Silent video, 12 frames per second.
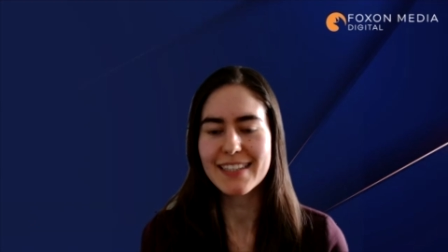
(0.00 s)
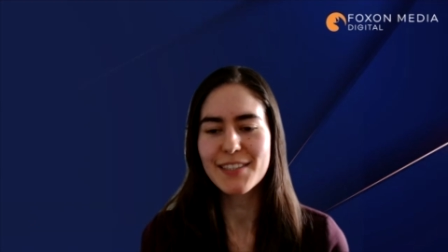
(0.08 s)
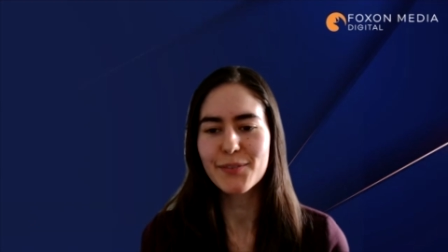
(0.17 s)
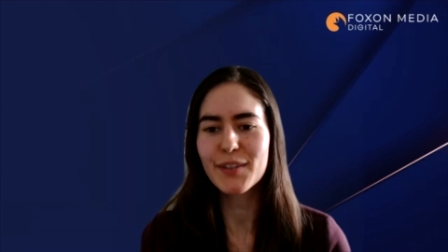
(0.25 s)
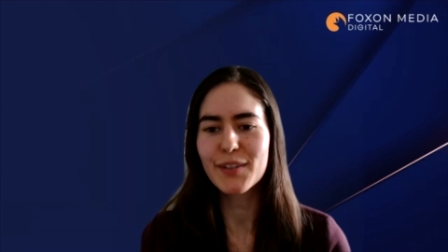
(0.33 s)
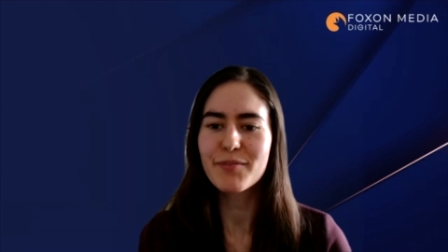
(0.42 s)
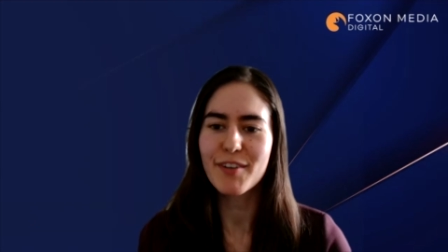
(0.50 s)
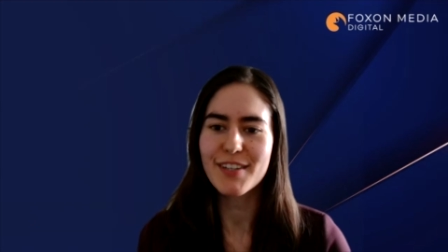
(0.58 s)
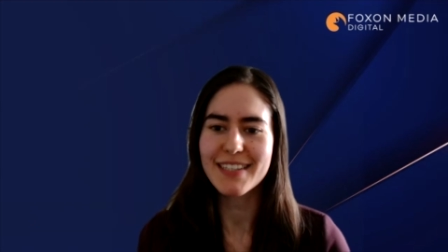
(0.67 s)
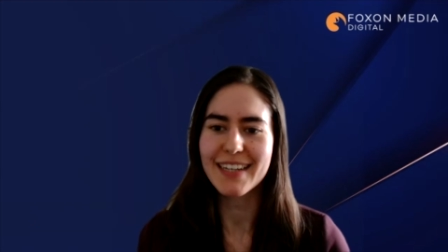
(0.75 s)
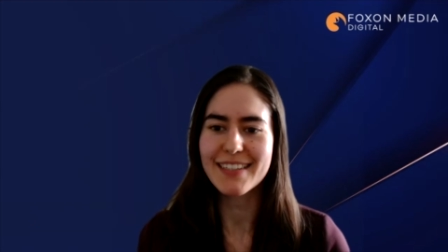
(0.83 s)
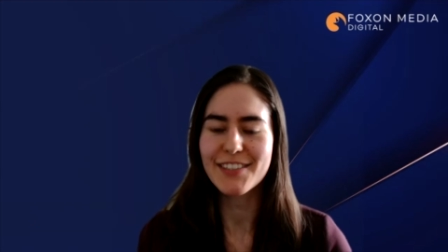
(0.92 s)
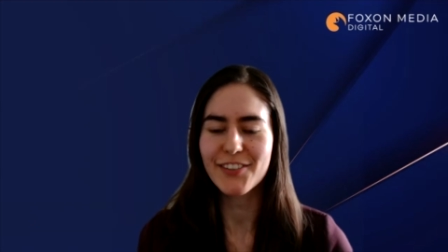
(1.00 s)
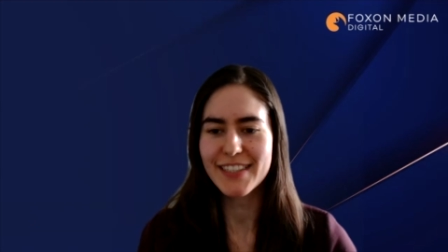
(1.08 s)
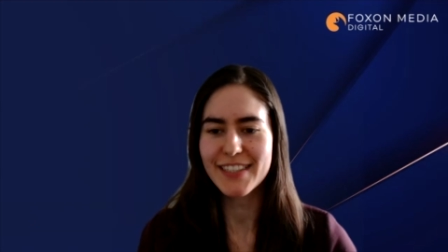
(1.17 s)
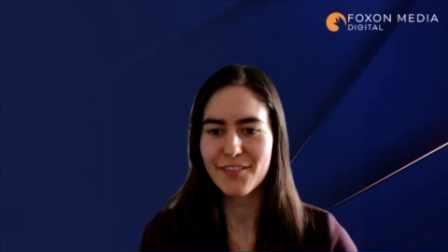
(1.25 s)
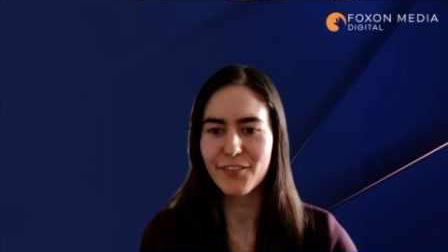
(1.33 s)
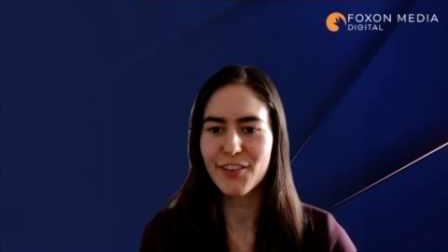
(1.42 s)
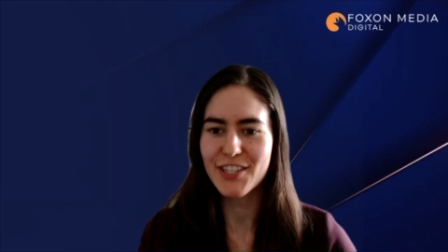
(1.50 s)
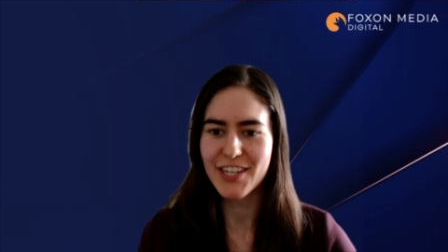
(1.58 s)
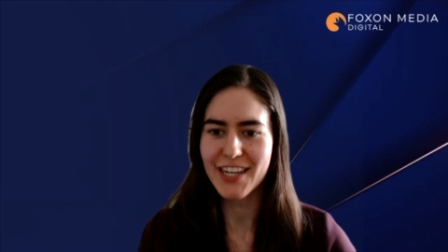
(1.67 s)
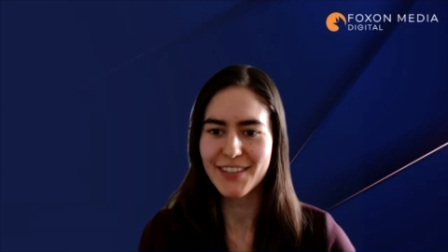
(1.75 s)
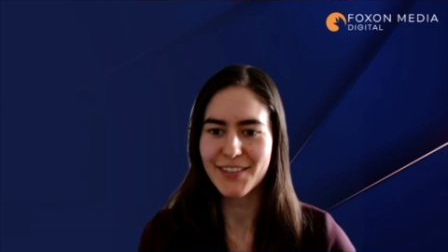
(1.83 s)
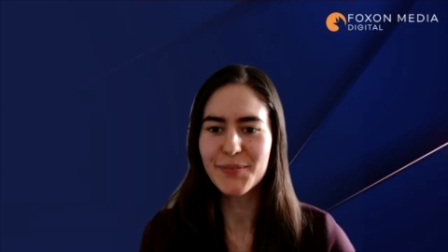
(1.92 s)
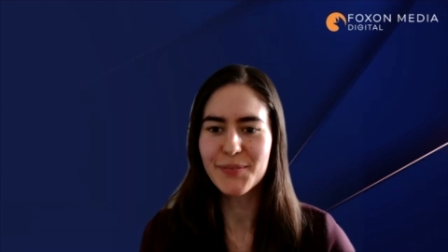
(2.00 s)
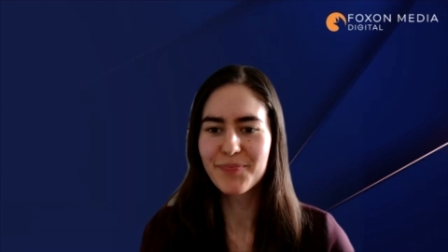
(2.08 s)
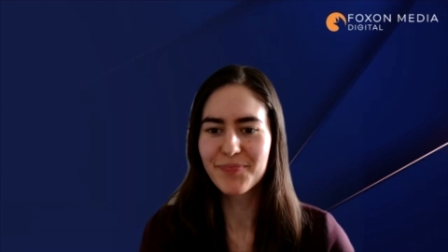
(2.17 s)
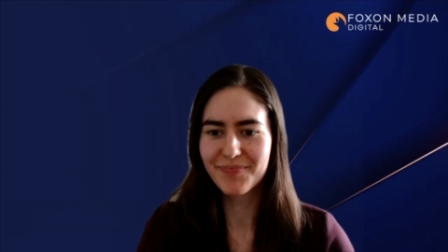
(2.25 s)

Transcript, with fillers: So, welcome, Rosanne. It's great to have you on the channel.